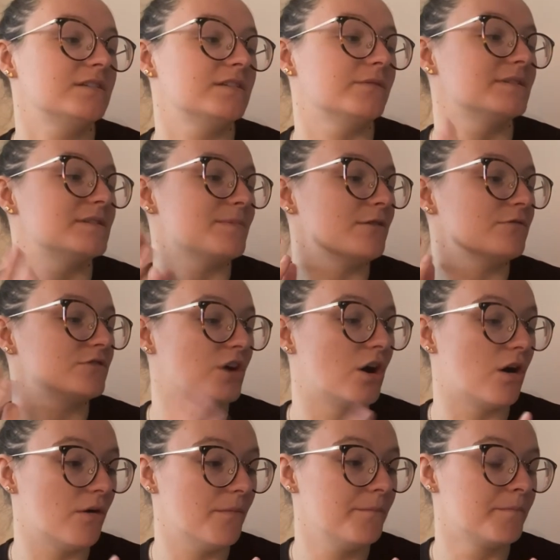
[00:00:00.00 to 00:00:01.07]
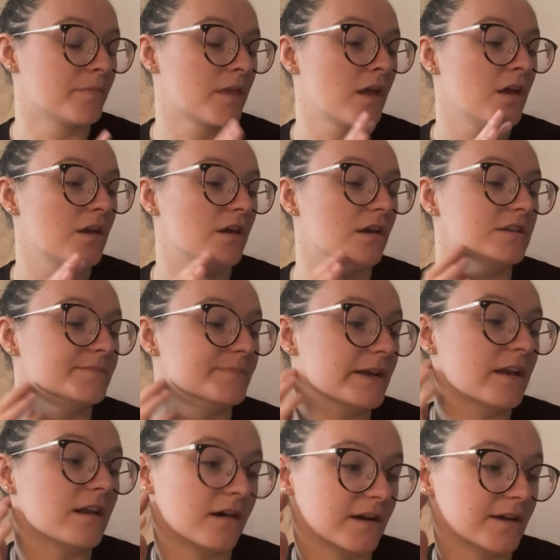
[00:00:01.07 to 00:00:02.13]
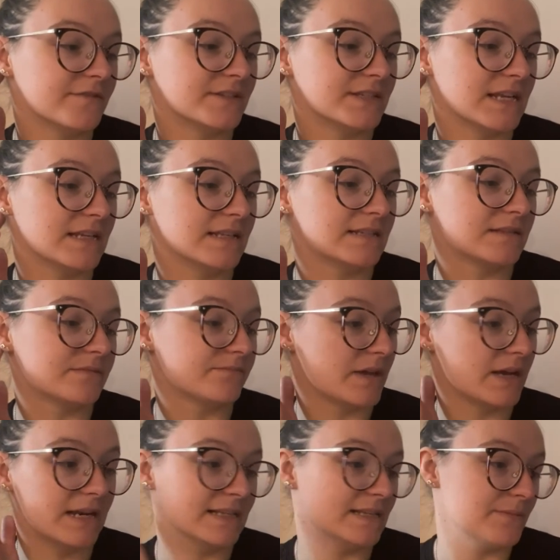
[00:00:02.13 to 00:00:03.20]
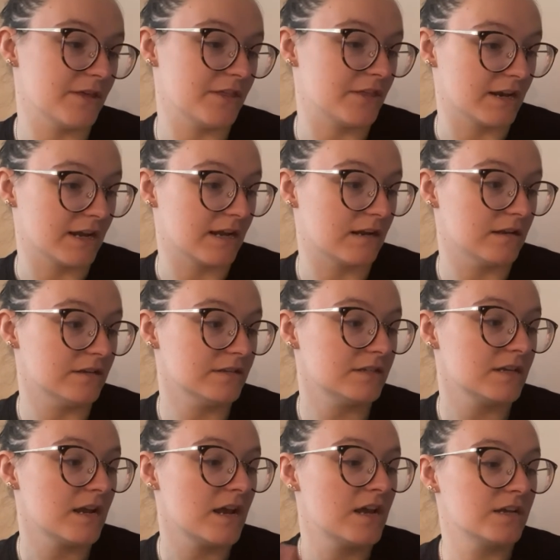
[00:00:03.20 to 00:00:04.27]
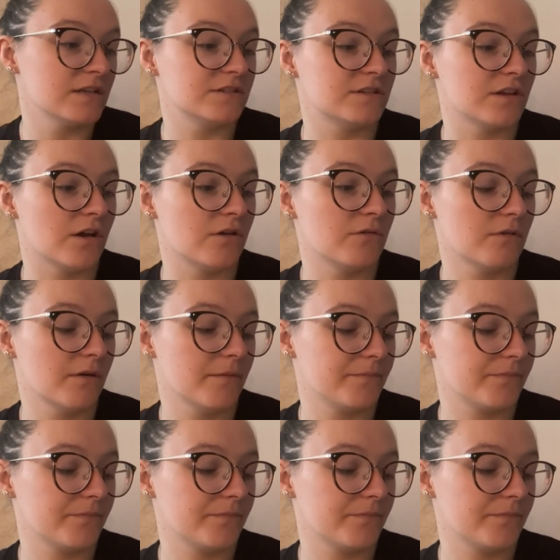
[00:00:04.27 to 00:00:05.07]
So it's about Tom, who's been alive since Elizabethan England. So